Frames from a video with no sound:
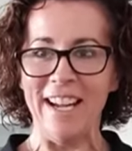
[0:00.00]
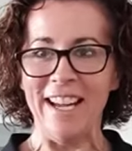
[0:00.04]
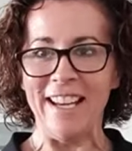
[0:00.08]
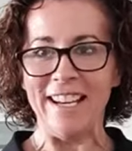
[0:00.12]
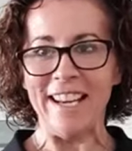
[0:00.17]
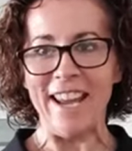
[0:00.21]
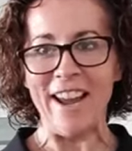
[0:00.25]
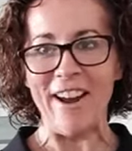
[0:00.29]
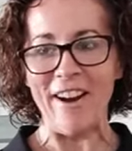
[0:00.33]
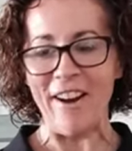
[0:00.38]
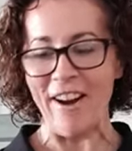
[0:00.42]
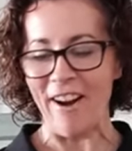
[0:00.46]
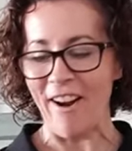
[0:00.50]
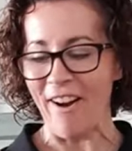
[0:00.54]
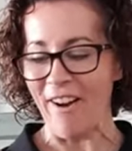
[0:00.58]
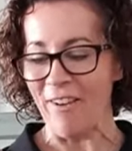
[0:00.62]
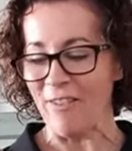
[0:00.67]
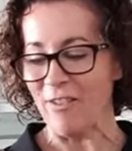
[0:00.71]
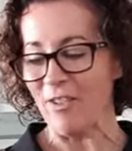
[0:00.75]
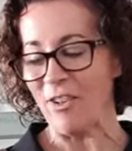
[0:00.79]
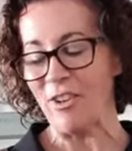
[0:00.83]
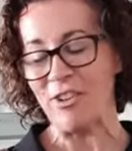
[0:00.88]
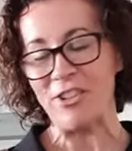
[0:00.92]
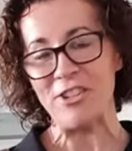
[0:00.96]
Now, I'm
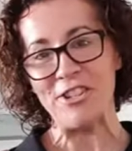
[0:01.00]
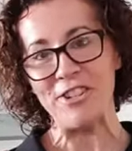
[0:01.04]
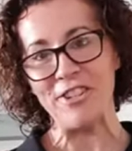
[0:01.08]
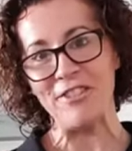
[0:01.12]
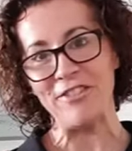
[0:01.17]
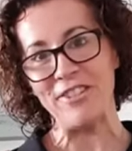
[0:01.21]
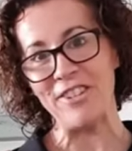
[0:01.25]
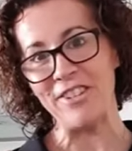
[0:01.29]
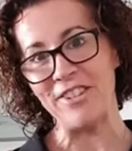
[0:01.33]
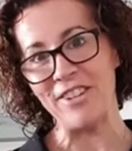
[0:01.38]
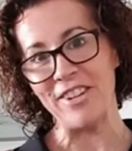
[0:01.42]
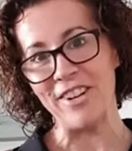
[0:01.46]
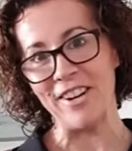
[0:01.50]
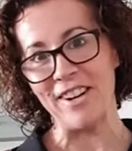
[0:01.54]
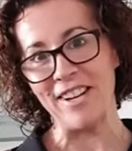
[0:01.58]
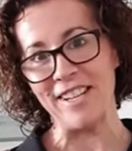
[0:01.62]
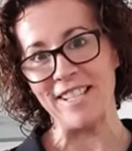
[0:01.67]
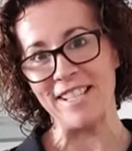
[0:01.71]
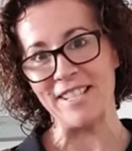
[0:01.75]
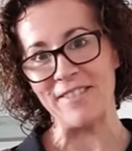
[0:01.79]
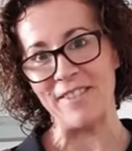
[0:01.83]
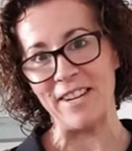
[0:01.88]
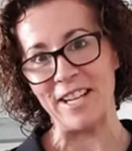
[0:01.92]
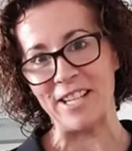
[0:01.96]
not sure if you
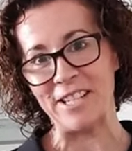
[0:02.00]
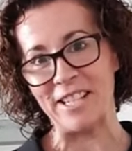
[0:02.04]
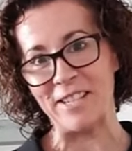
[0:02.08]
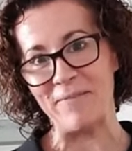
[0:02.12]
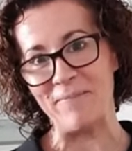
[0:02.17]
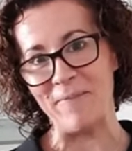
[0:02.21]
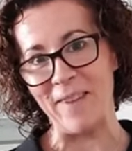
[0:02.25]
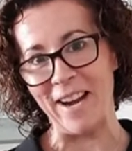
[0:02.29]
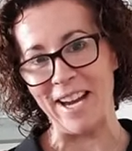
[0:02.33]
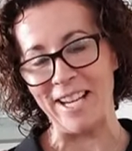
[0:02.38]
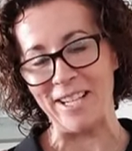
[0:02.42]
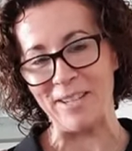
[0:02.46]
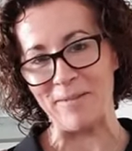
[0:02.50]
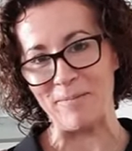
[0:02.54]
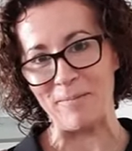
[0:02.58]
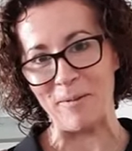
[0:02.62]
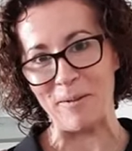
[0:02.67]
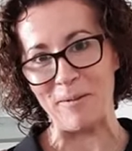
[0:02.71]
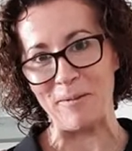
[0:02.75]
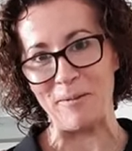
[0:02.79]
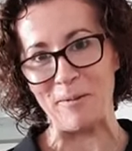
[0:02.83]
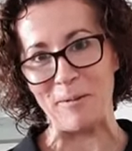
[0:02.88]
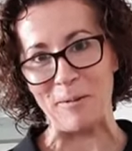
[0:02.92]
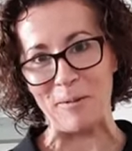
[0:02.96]
guys have actually made it
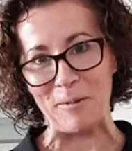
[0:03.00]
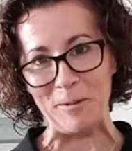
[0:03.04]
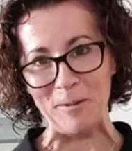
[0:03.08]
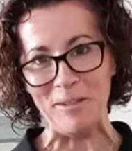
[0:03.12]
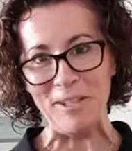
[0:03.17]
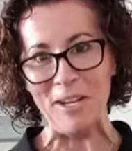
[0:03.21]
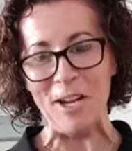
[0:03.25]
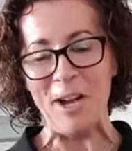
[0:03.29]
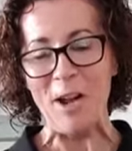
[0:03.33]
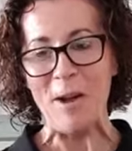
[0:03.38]
before,